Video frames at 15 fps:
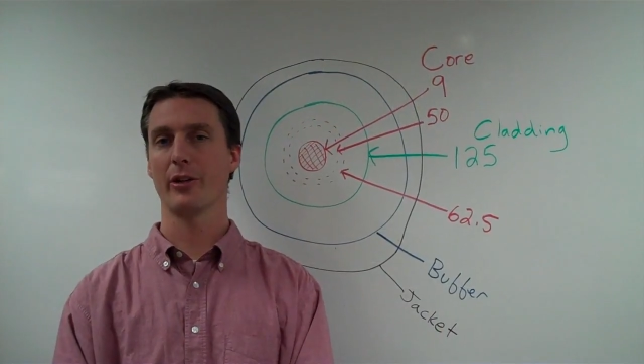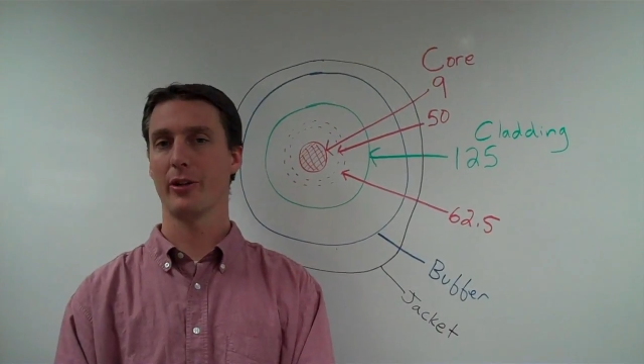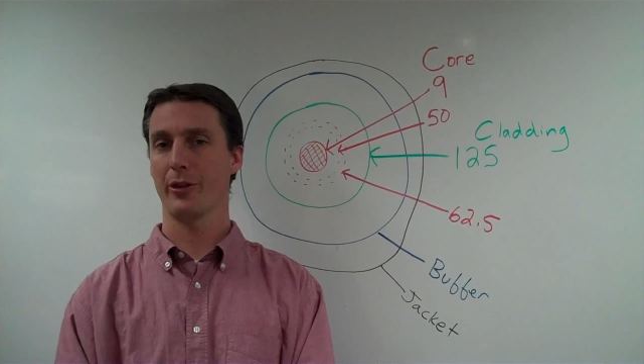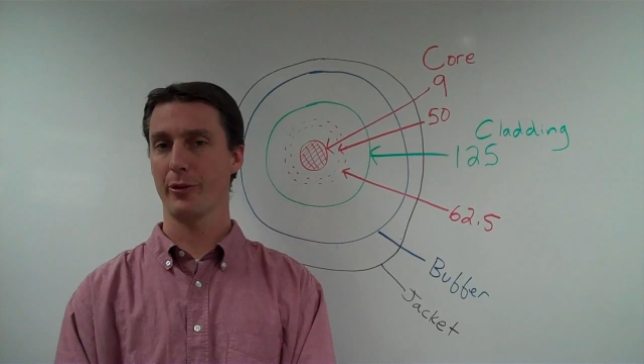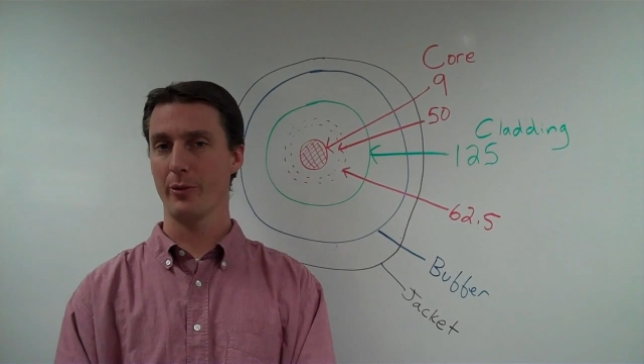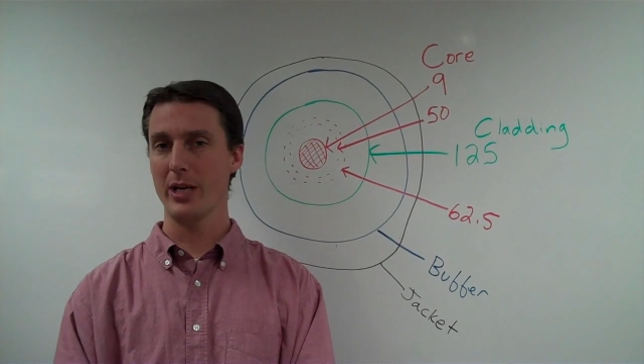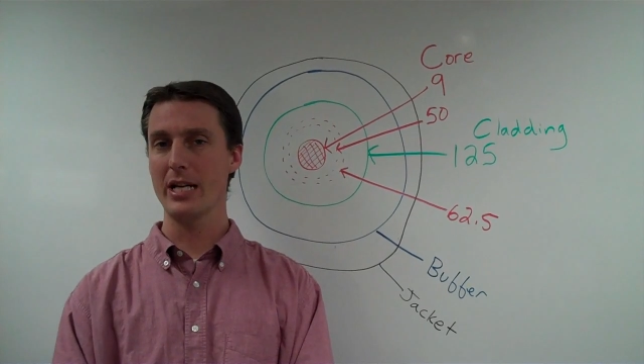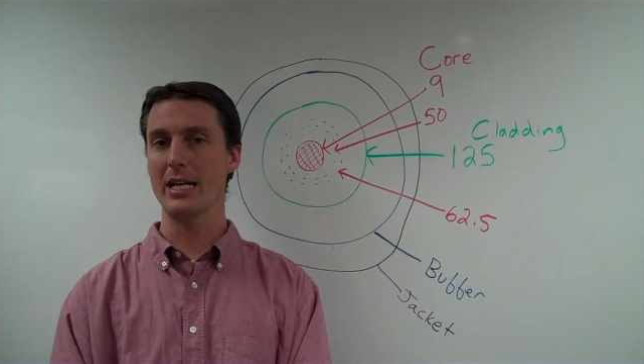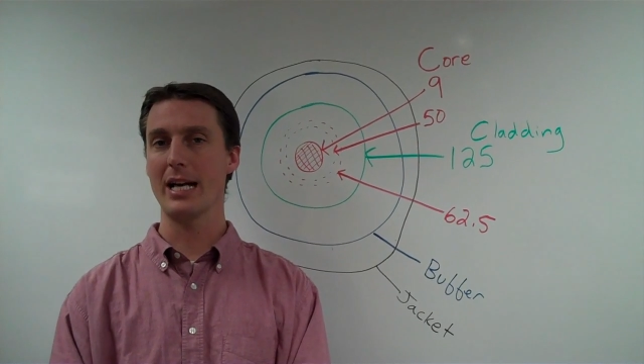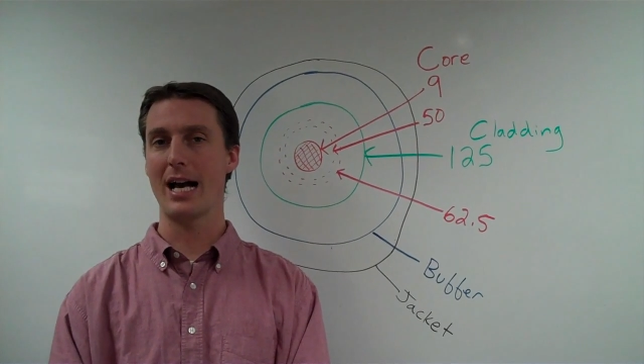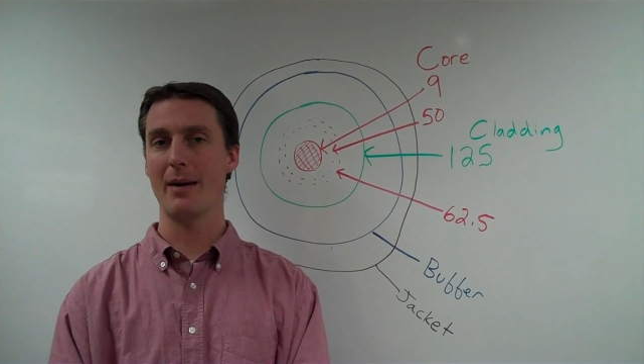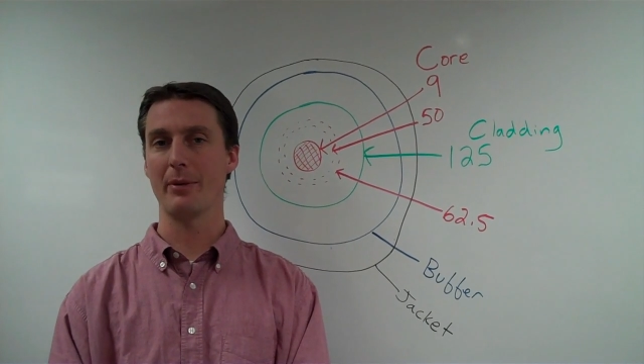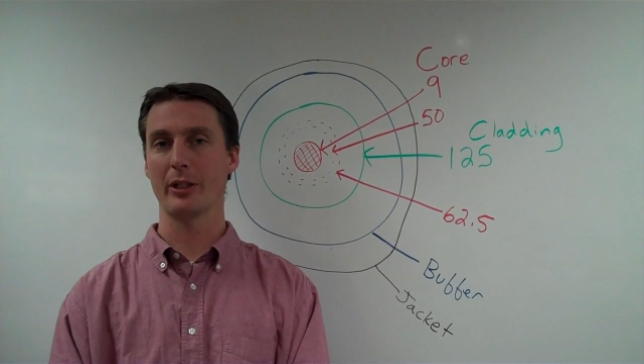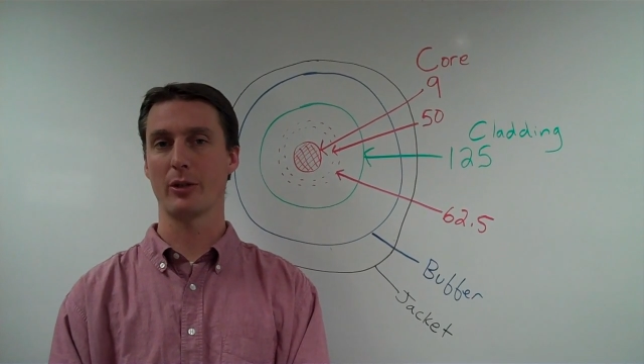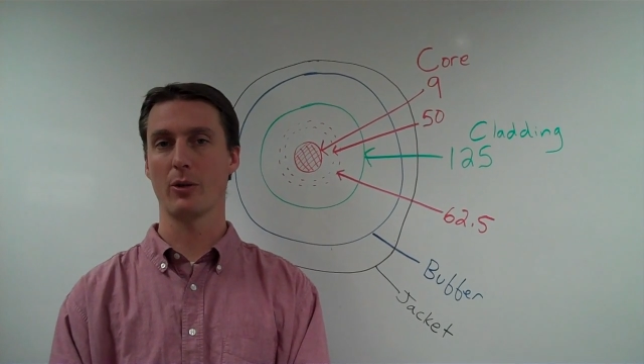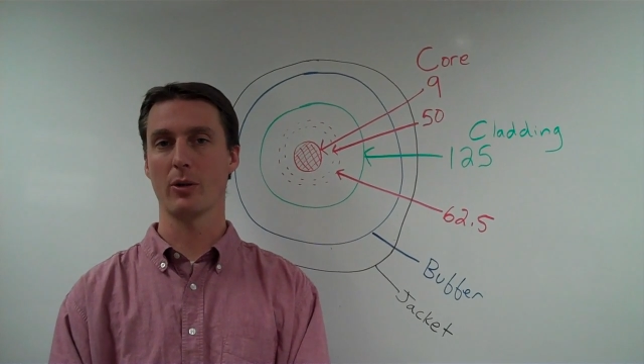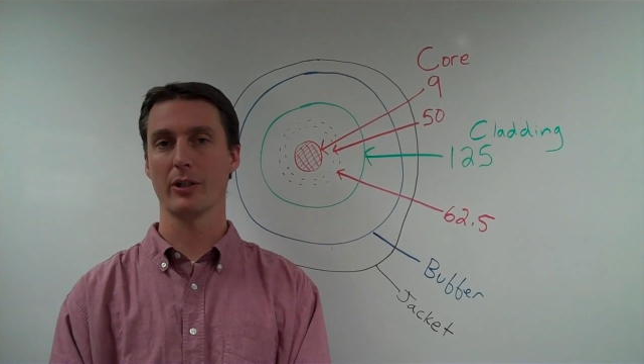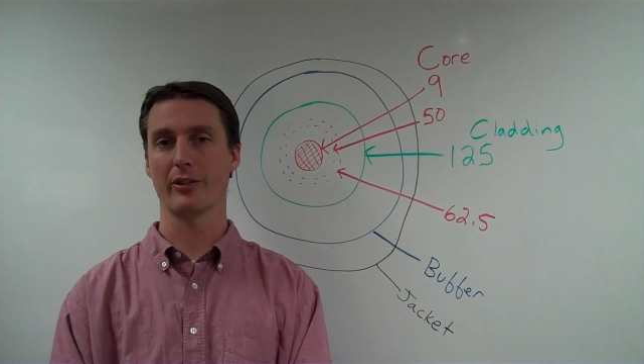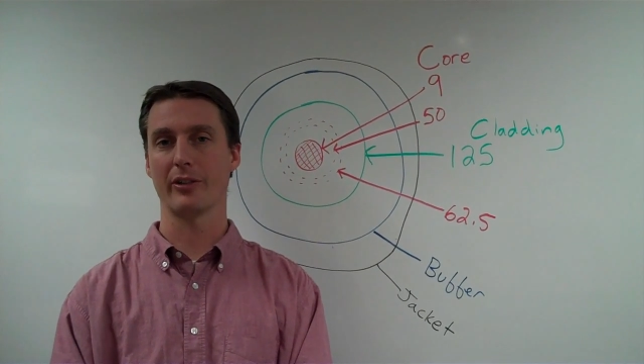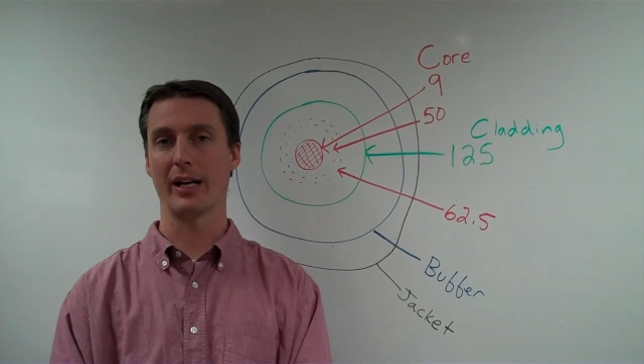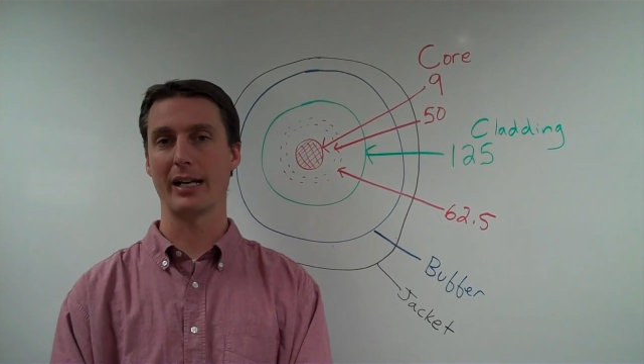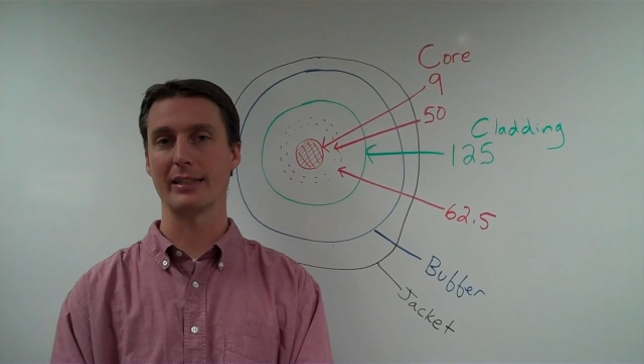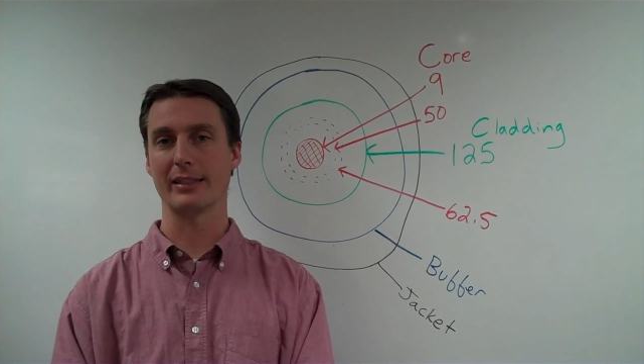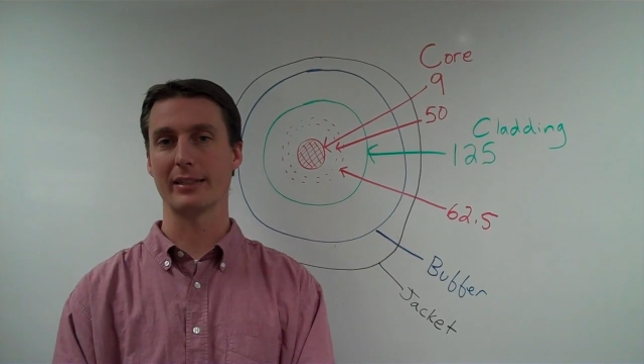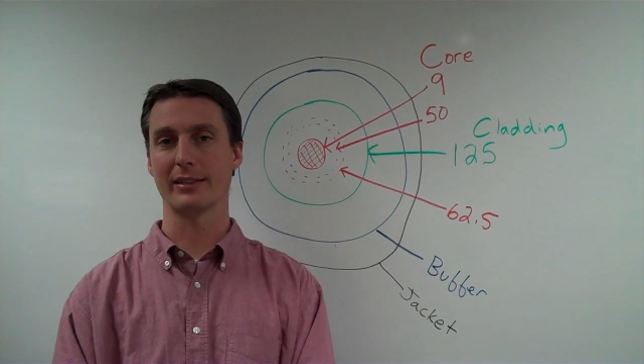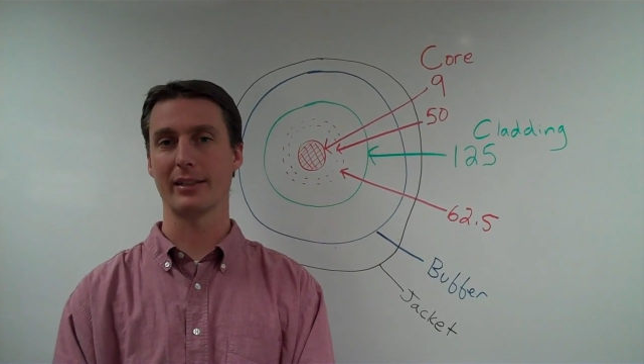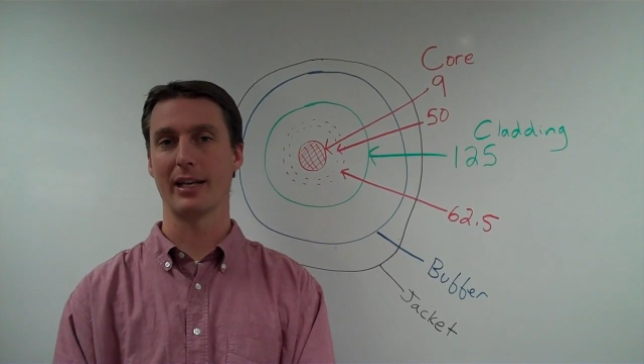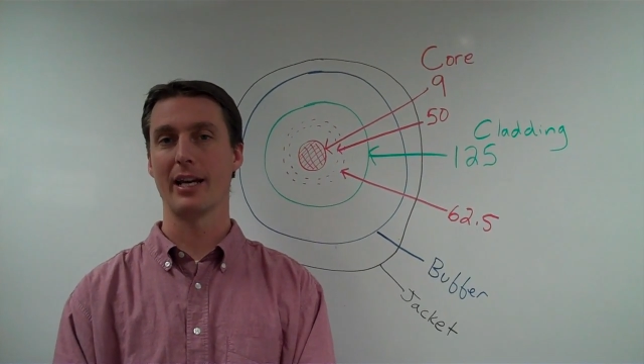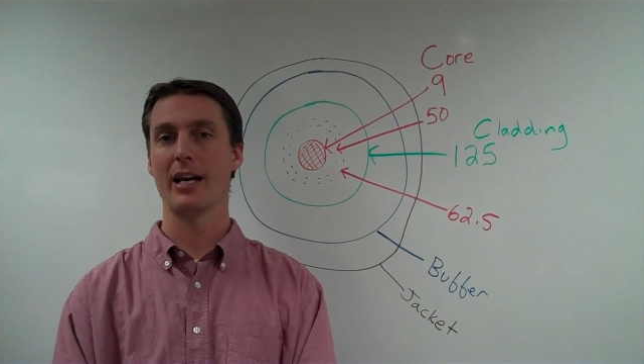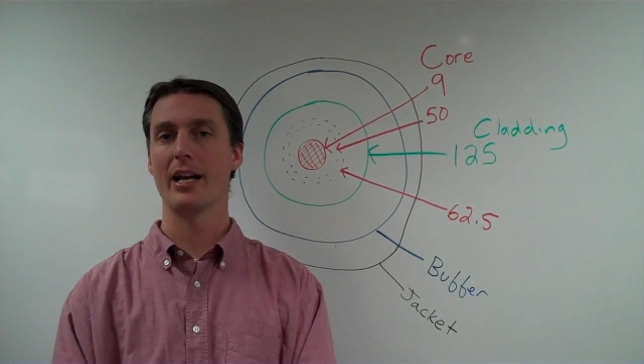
are three common core sizes,